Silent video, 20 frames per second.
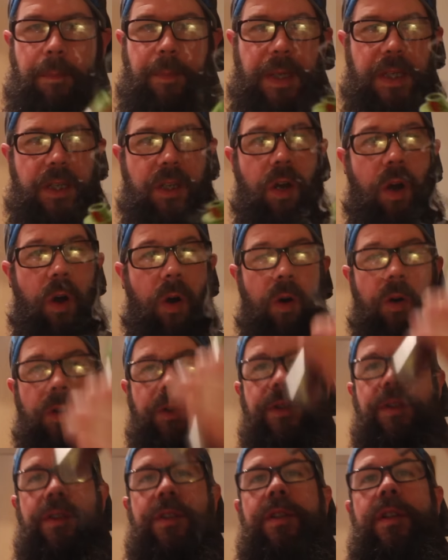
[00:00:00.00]

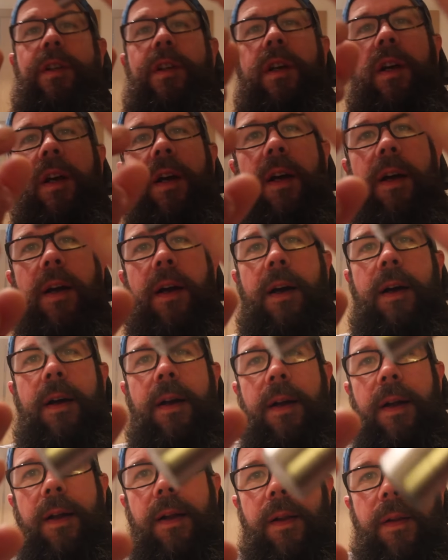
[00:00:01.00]
Because
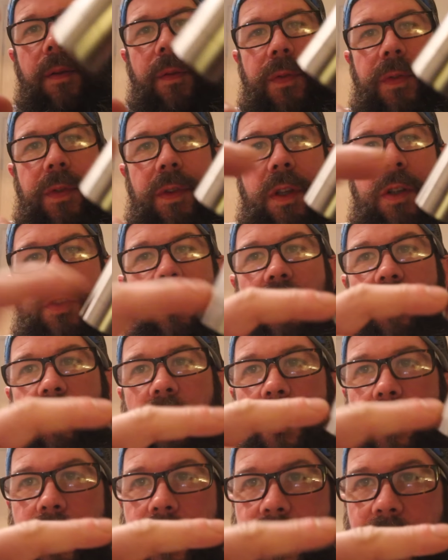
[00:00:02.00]
the
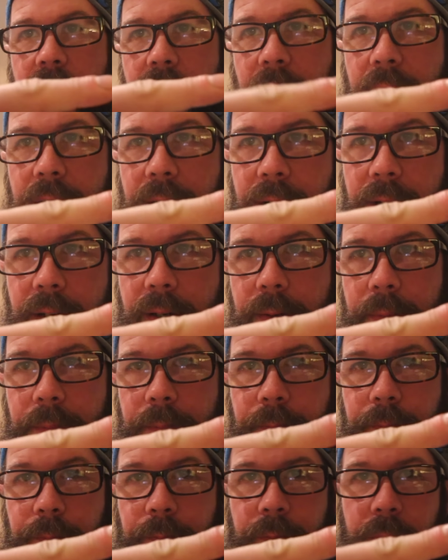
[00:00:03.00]
screw that's in here,
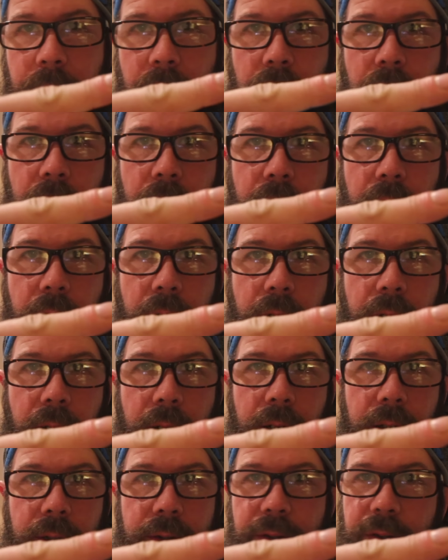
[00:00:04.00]

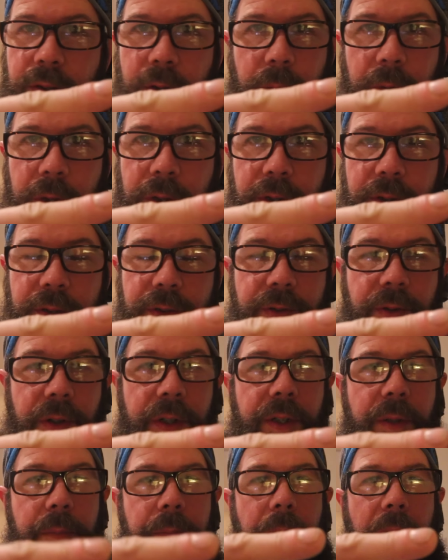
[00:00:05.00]
stop looking at the
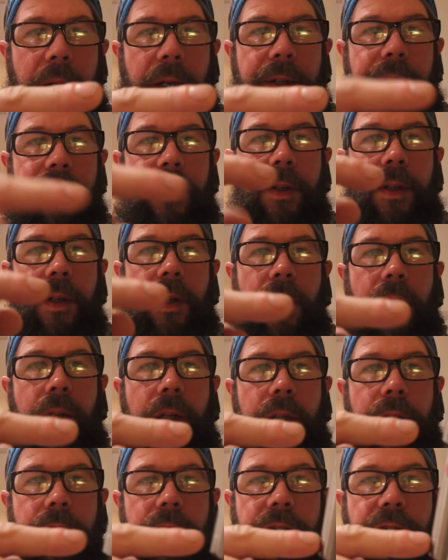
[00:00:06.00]
screen, you bellend.
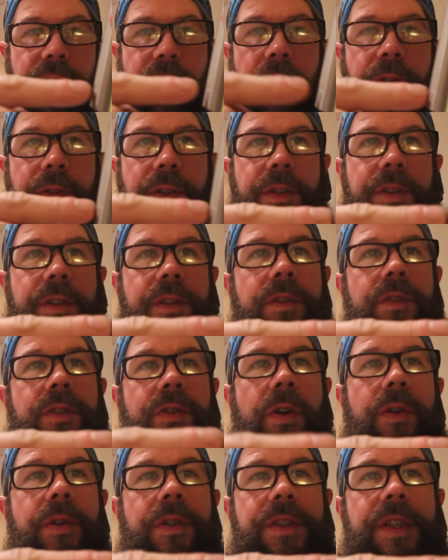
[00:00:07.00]
The screw
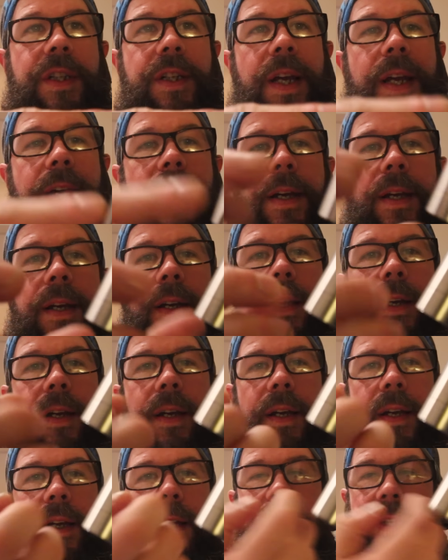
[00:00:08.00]
that's in here
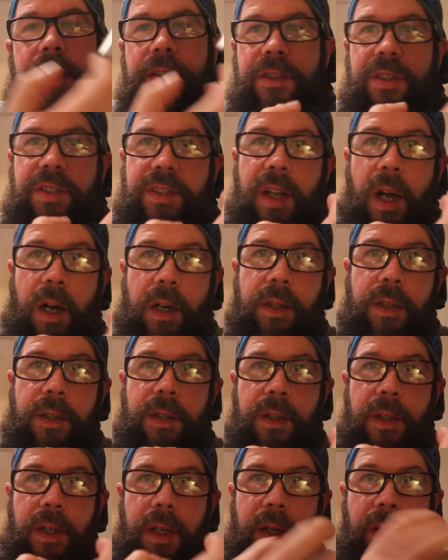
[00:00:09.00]
is stuck.
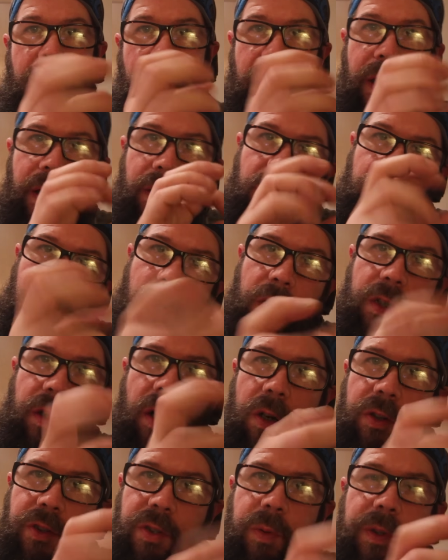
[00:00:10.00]
I
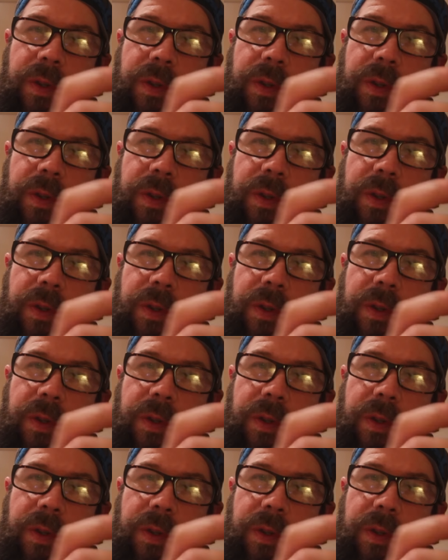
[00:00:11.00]
can't